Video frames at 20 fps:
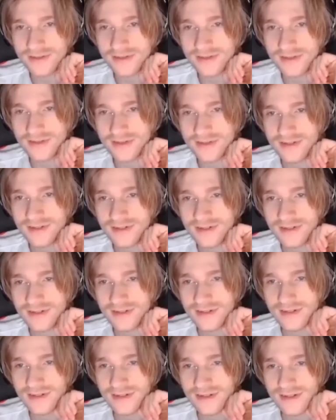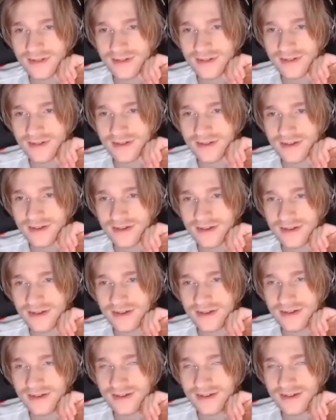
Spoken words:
(silence)